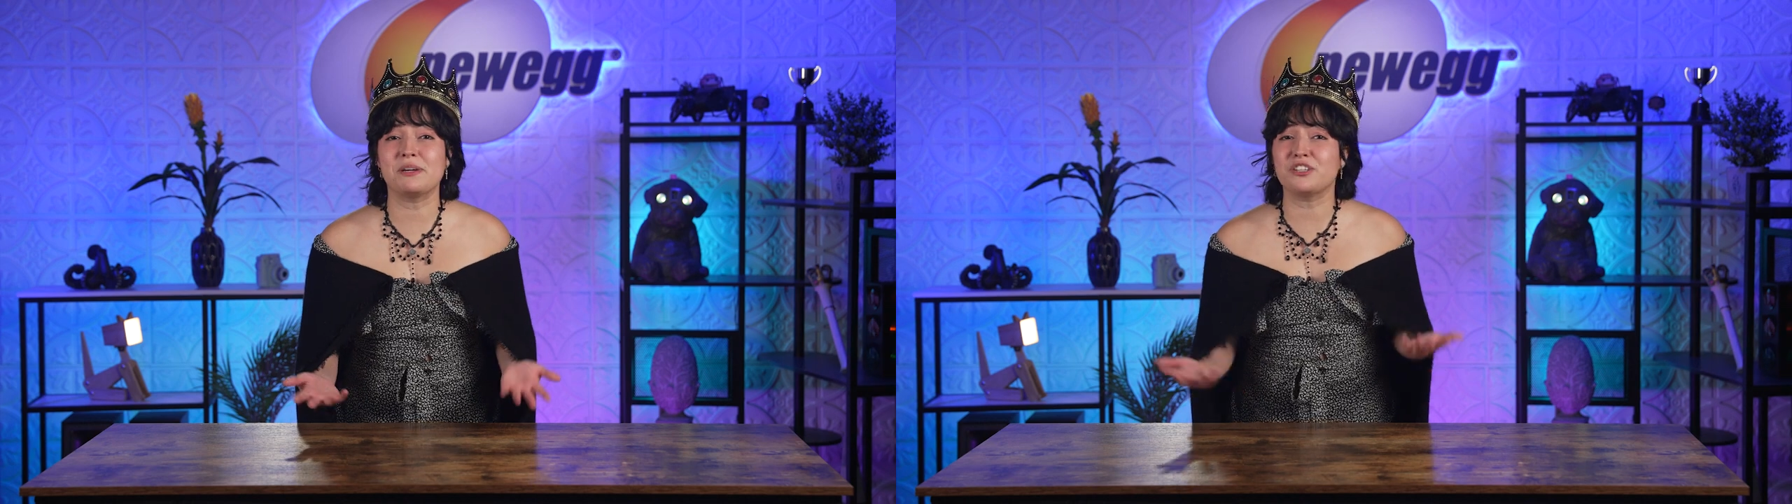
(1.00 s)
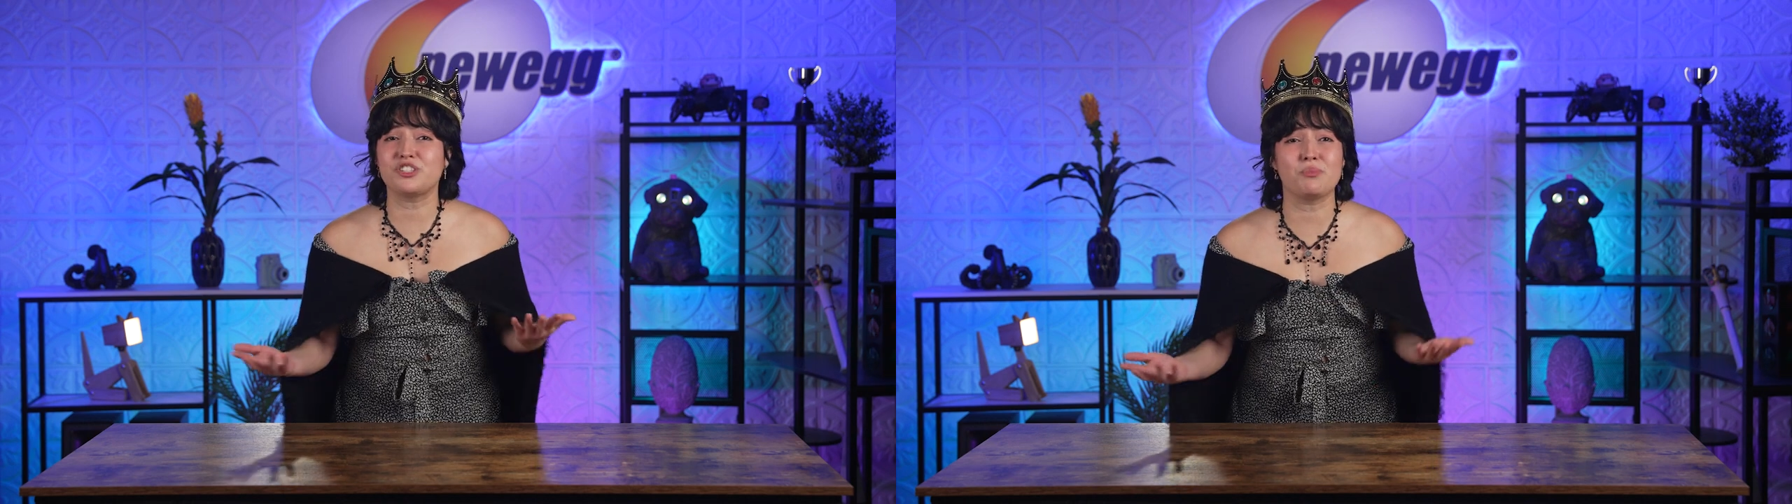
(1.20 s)

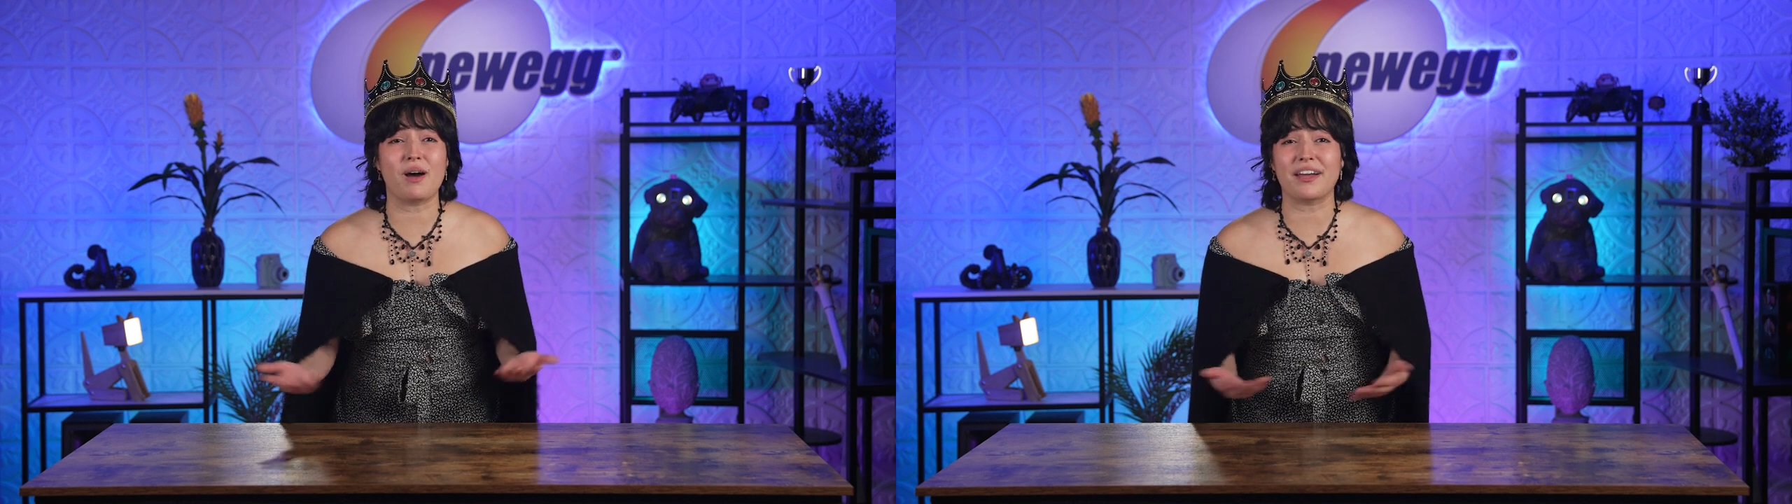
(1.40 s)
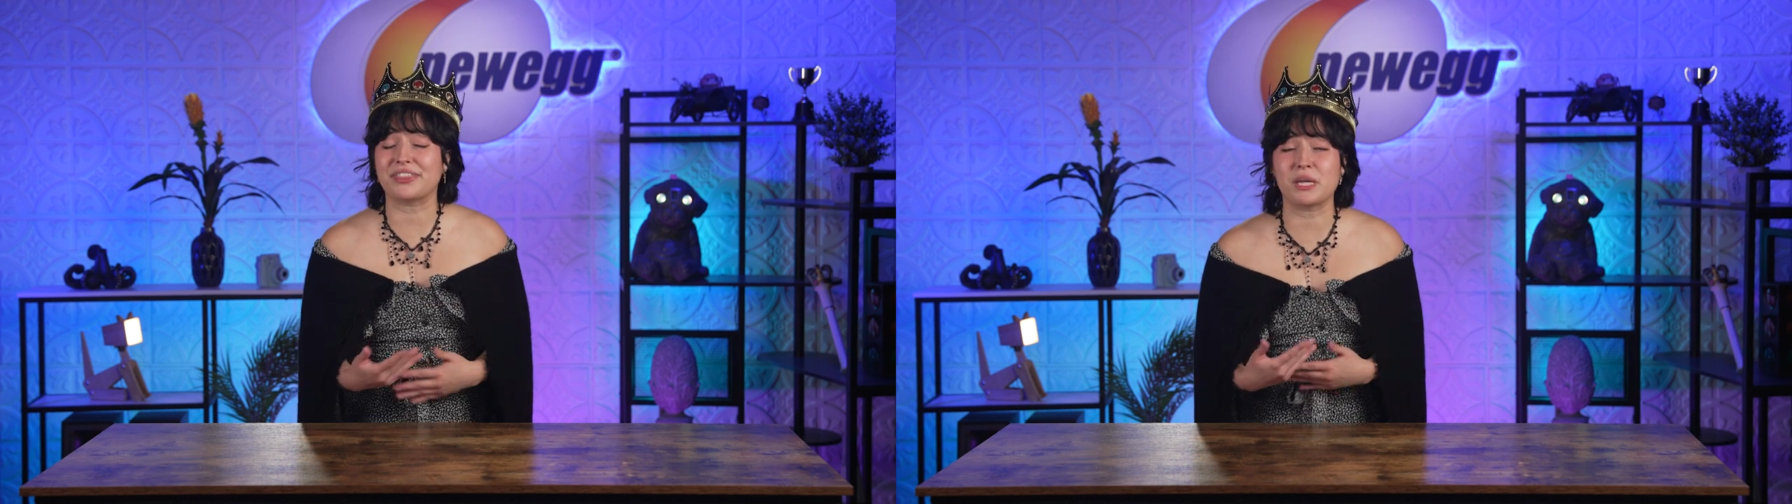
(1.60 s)
build, you
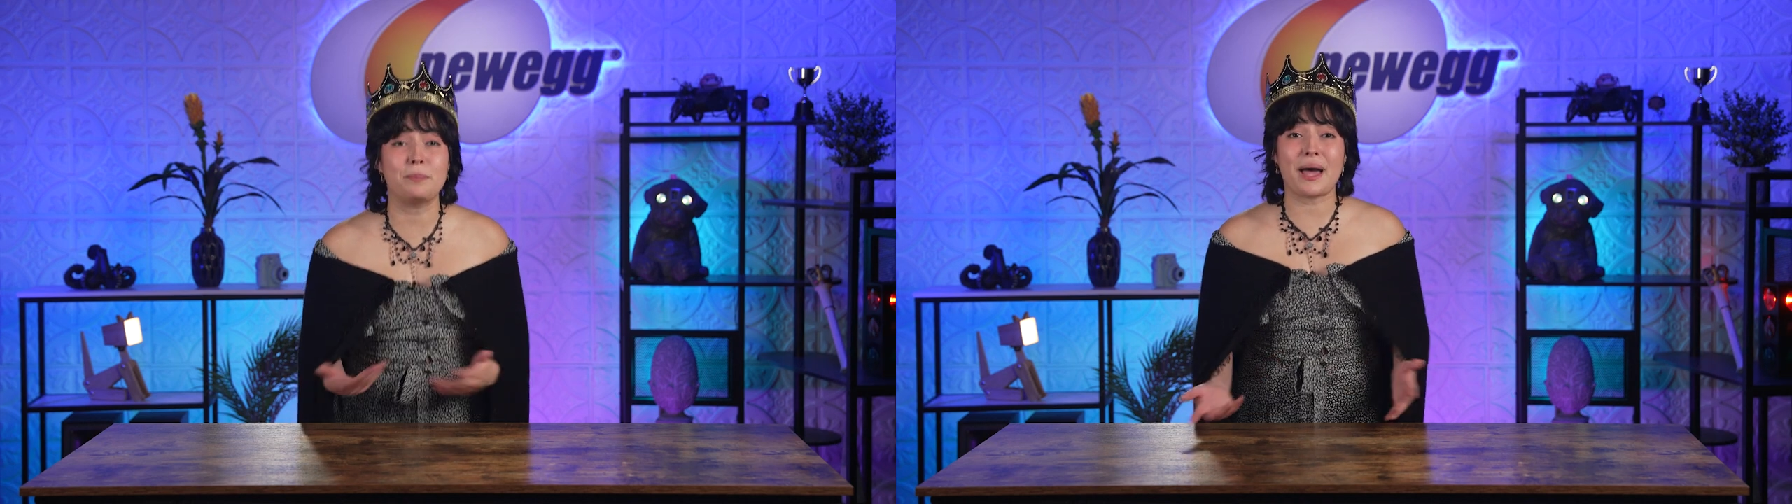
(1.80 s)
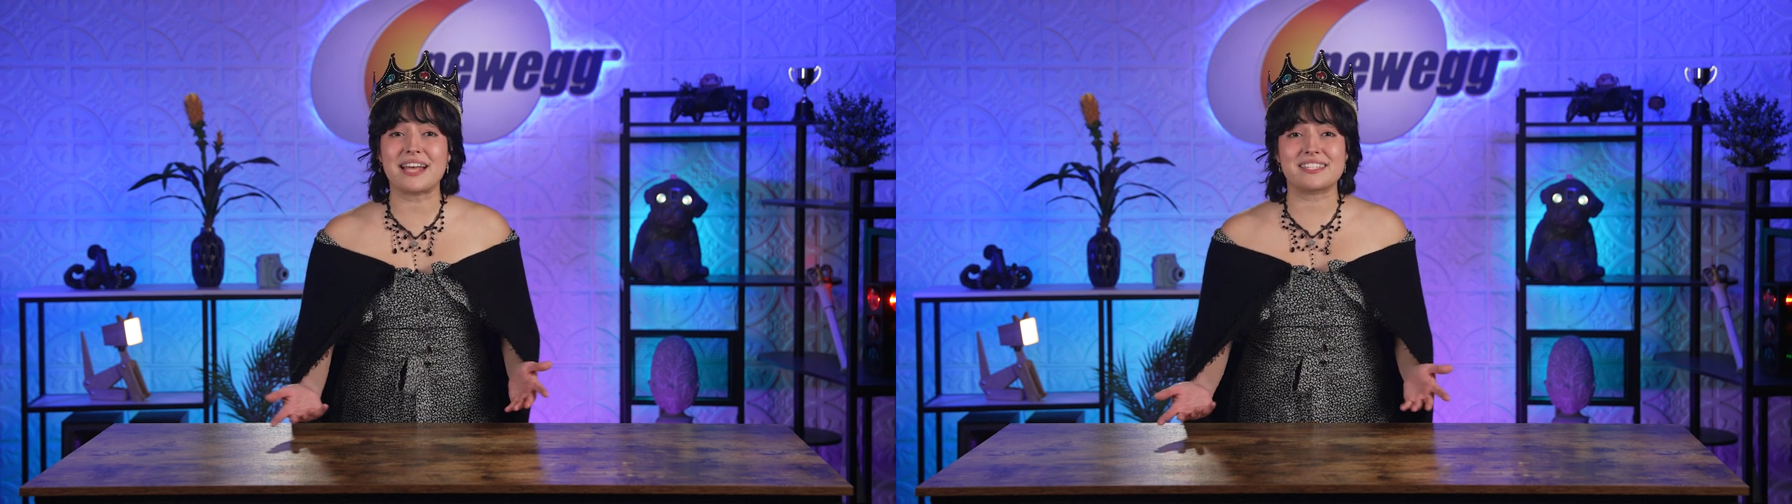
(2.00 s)
want
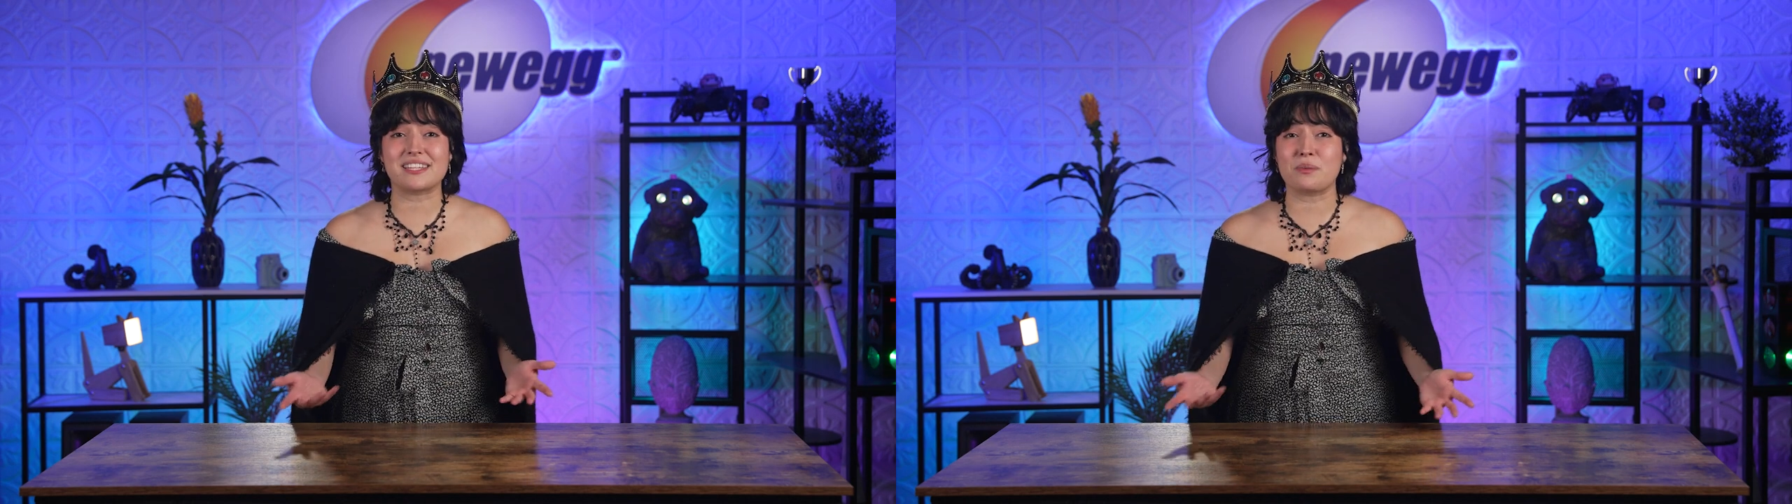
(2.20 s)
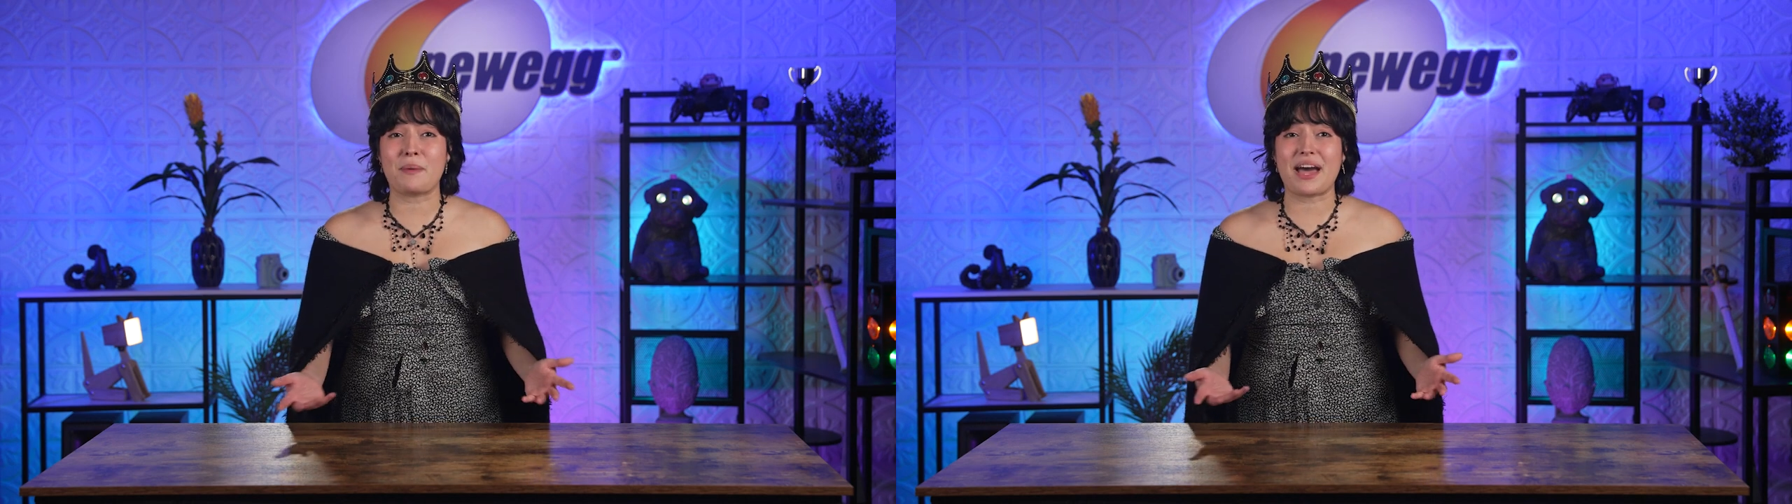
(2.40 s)
the best
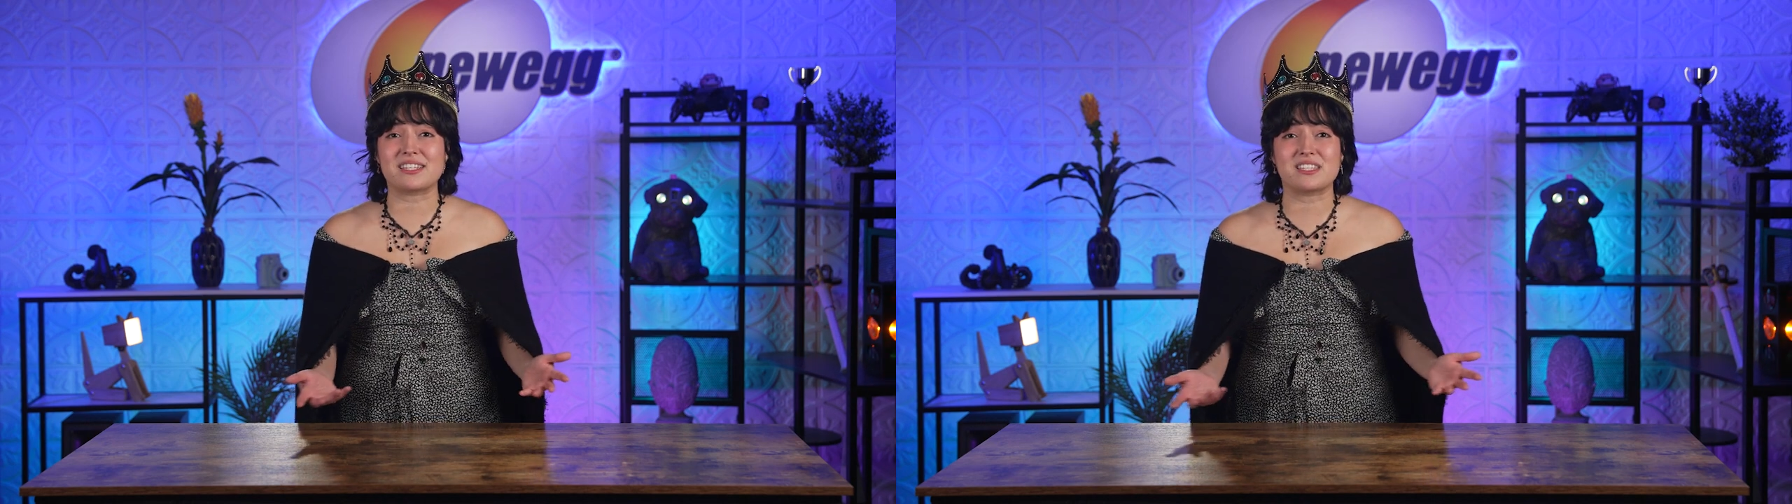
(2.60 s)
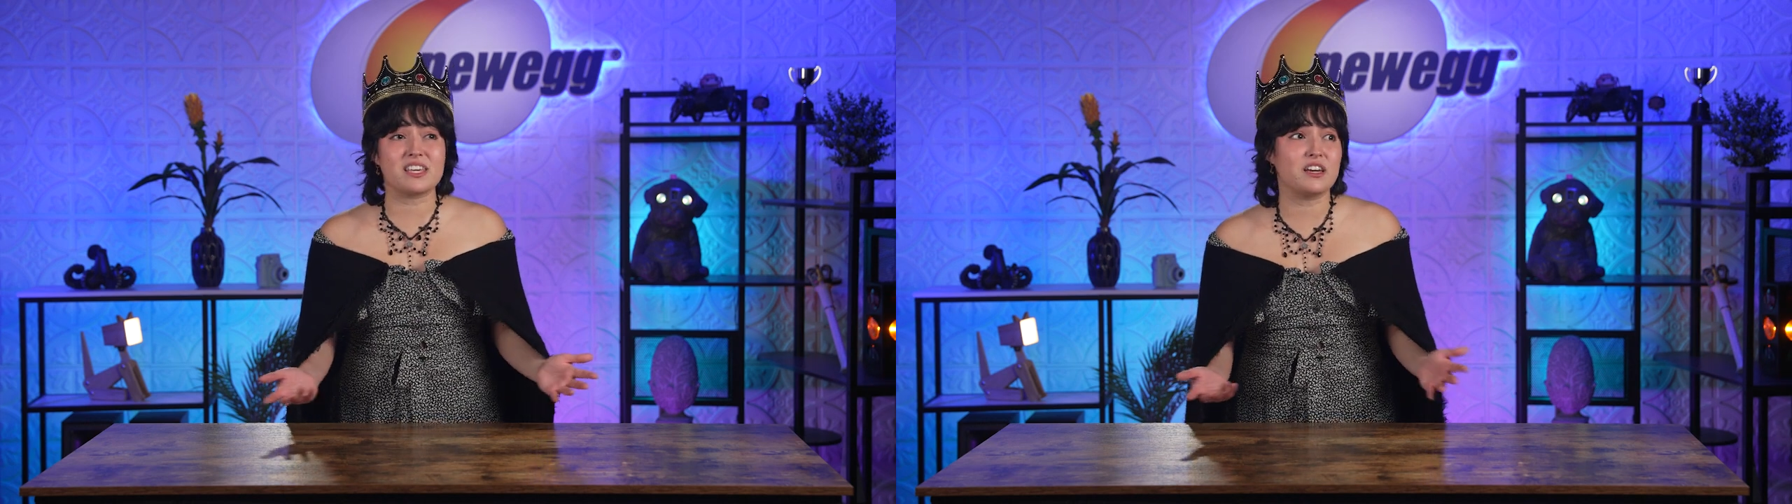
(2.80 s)
of the
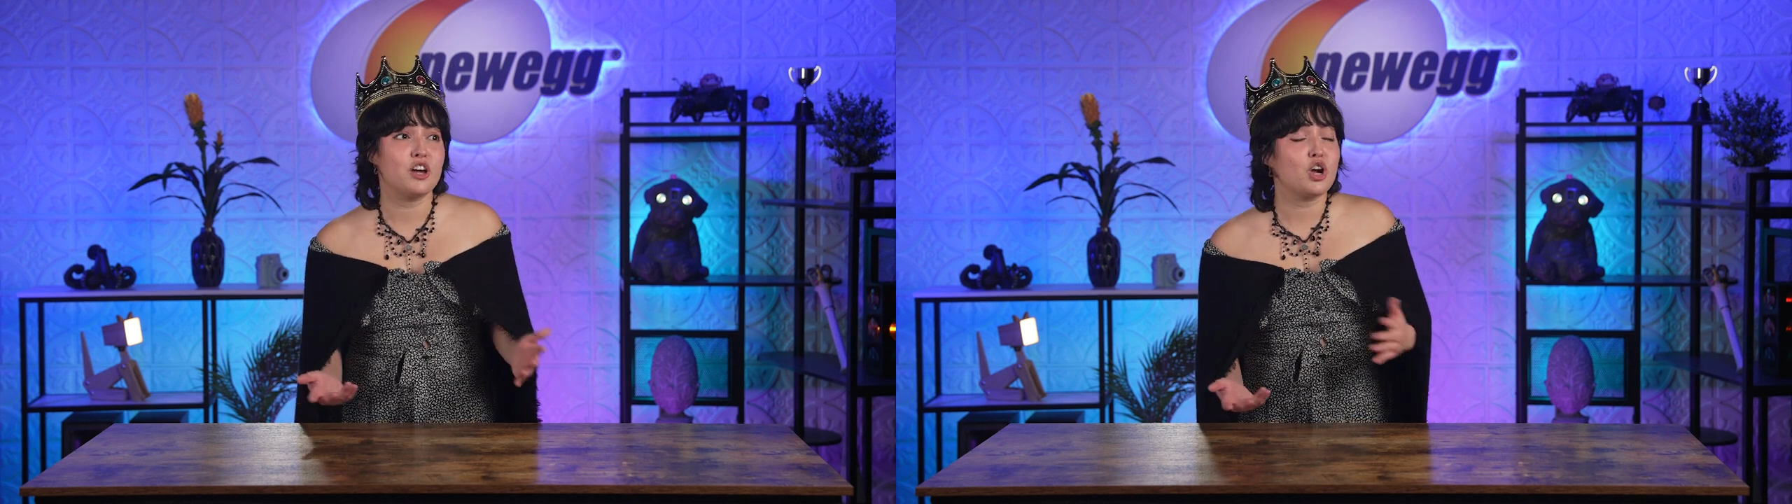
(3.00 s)
best, the